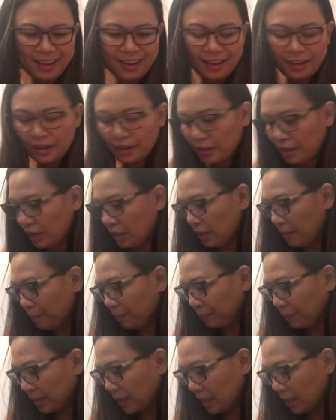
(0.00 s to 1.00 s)

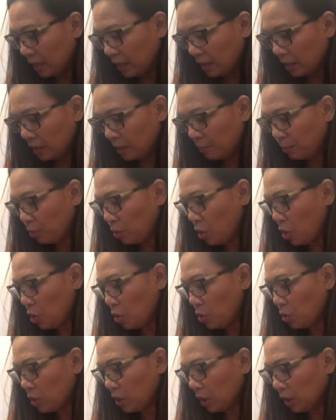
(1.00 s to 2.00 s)
And then the
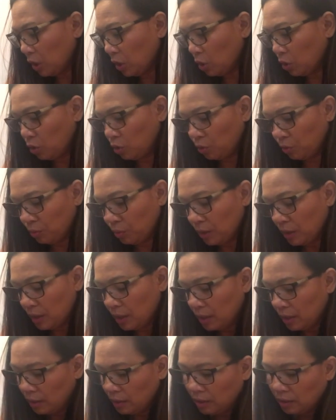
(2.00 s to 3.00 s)
Pro Glow
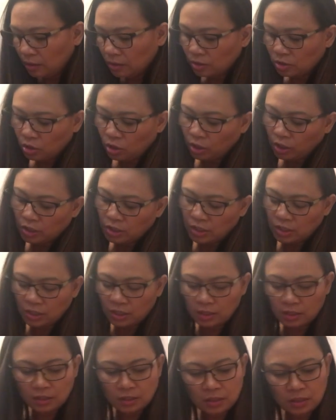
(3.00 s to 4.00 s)

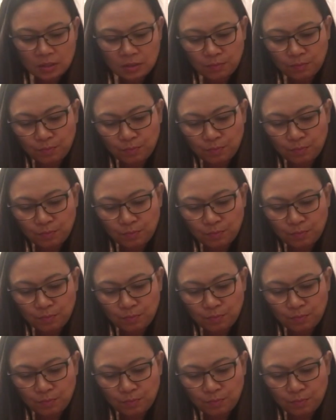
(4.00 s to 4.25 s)
Tarte's